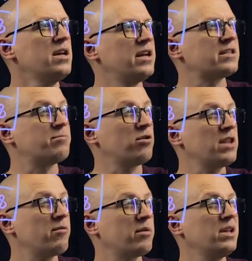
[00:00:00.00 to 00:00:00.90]
it's important
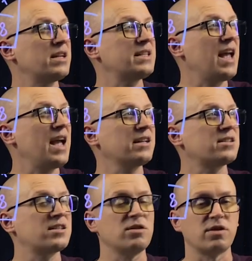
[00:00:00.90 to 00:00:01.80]
that we realize, hey, I can
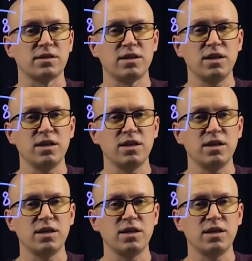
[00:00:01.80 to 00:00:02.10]
still continue